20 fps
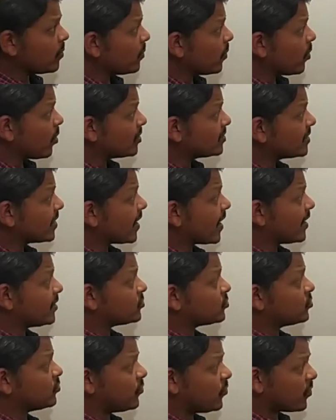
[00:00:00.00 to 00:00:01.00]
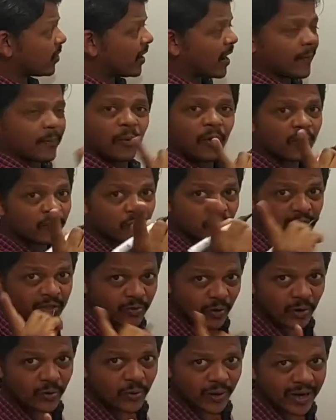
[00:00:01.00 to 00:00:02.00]
because raised to 4 and upon 4 is
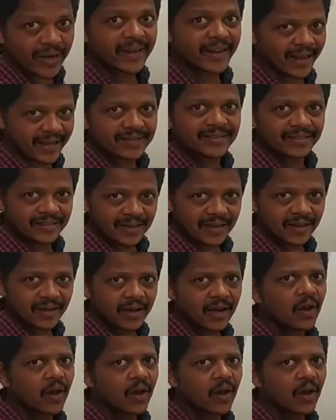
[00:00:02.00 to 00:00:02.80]
going to get cancelled.